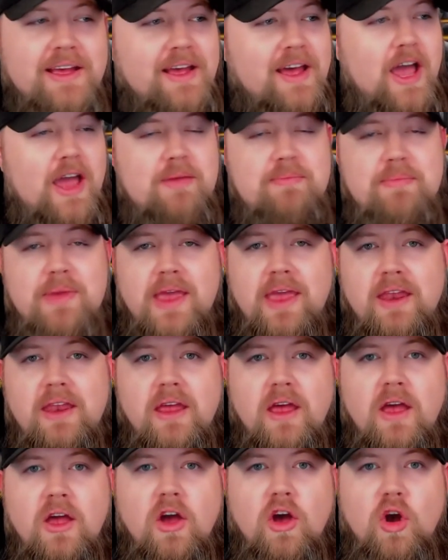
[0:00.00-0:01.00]
I mean,
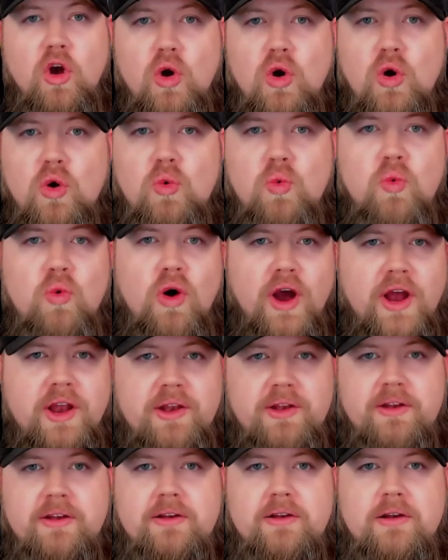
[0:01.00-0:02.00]
who
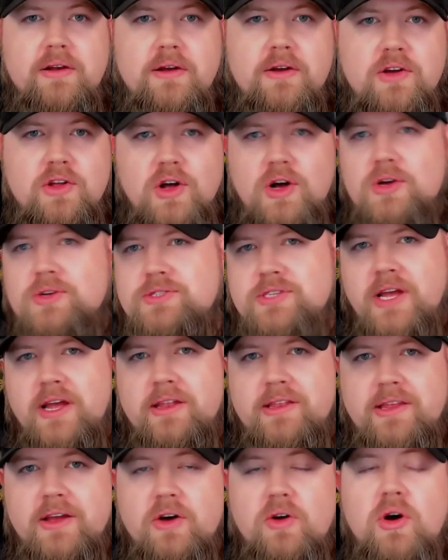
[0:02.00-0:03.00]
wouldn't close
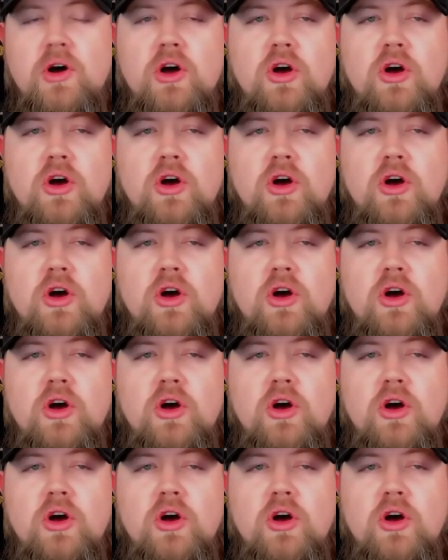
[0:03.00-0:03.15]
that deal?